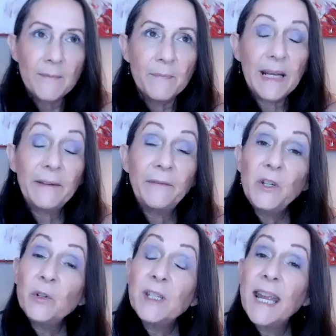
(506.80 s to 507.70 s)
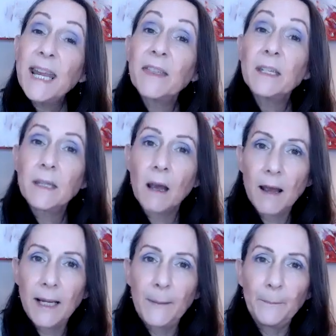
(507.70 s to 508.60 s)
But if you take the
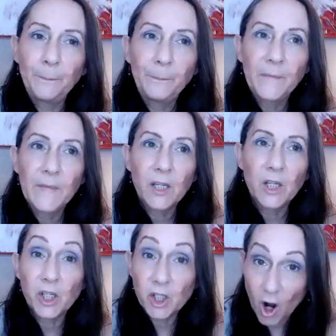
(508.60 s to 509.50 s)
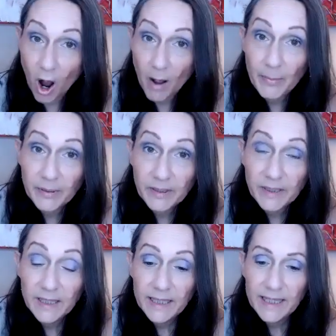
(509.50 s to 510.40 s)
time to stop
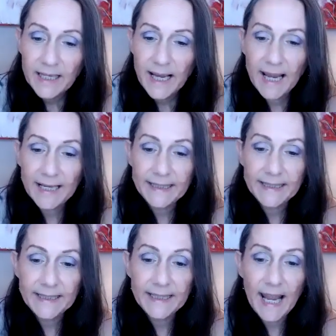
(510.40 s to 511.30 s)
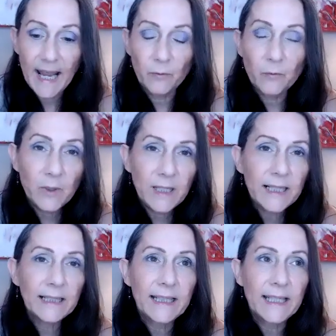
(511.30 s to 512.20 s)
and
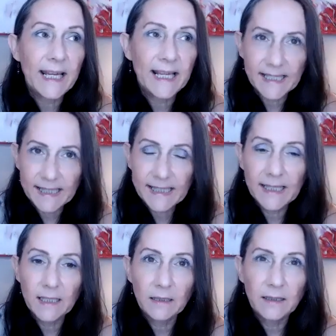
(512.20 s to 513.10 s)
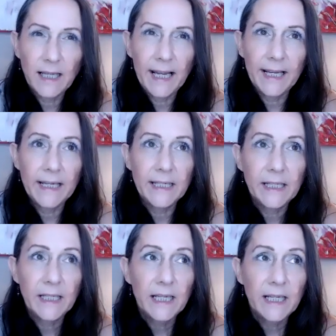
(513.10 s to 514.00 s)
really get still, and
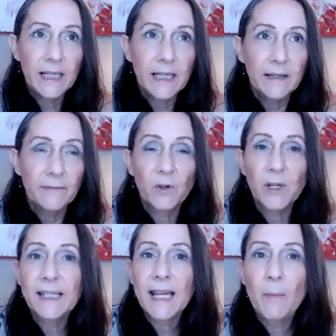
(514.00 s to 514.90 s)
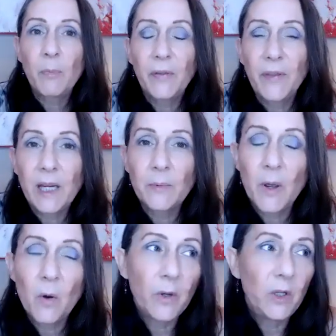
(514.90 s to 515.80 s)
for example, think
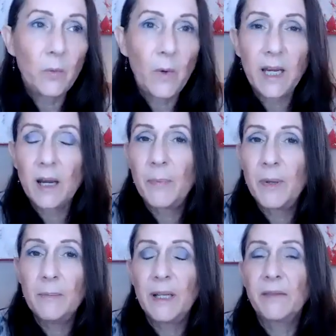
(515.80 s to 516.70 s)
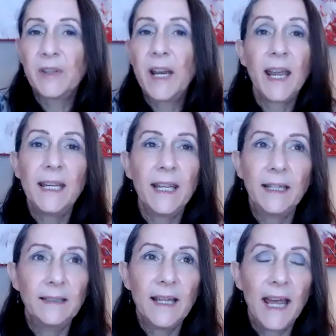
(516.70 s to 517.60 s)
about when you're waking up in the middle of the night
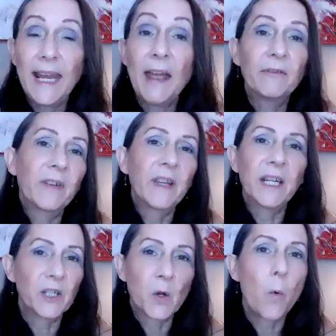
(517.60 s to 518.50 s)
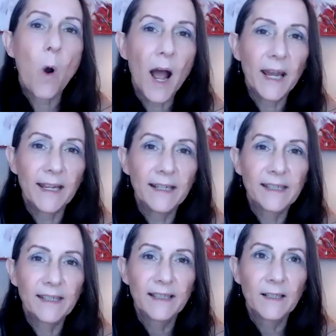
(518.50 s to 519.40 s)
and everything is quiet,